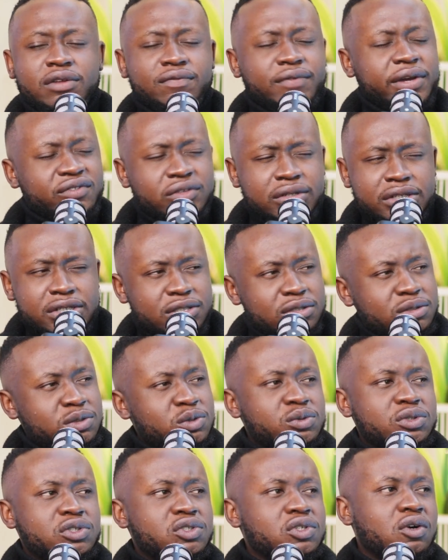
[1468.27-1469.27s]
If I have to listen
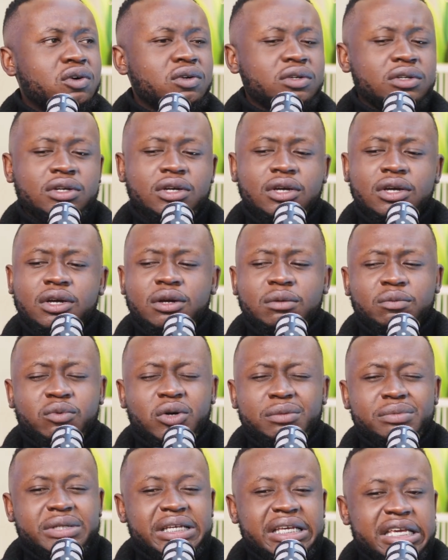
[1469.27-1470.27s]
to a song,
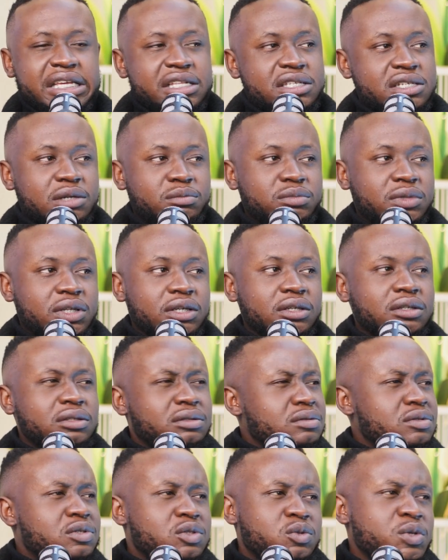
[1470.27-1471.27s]
probably eat
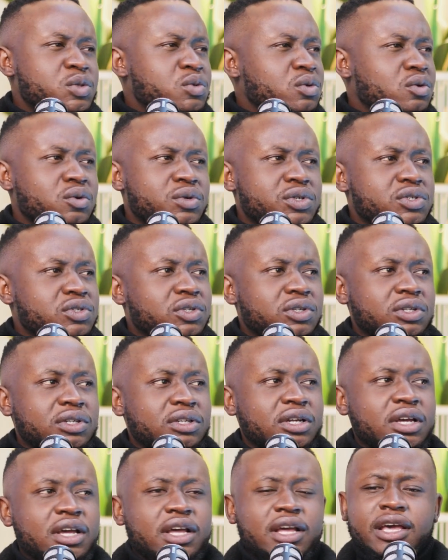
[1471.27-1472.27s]
something. Sweets are always good.
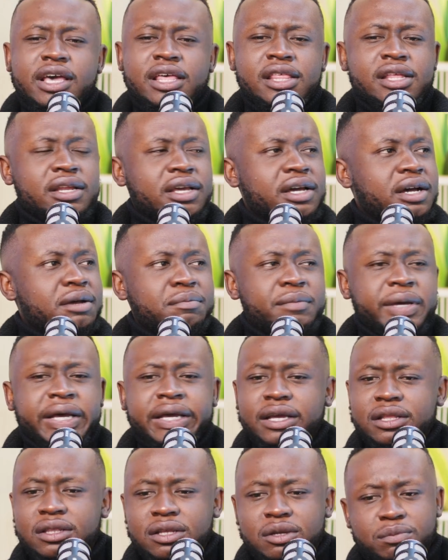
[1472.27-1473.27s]
And then come
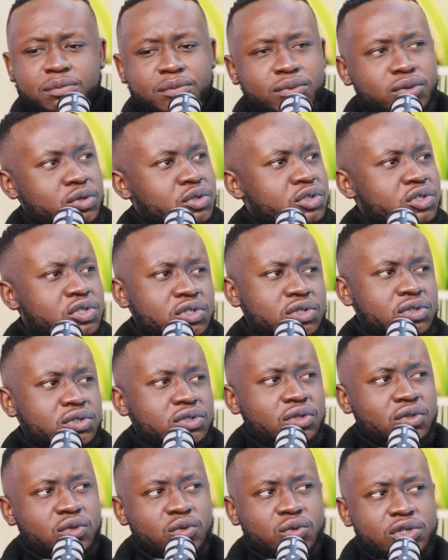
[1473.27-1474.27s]
back and then push
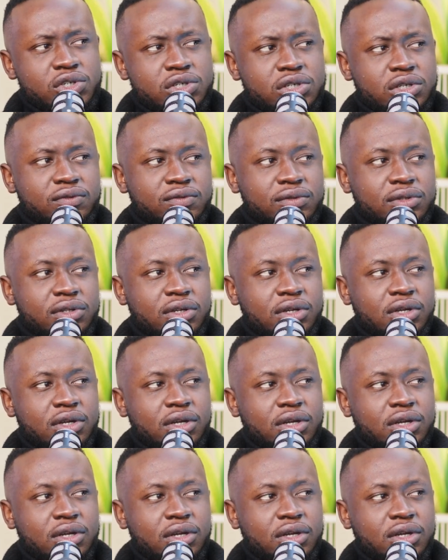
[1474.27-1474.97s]
through the shift.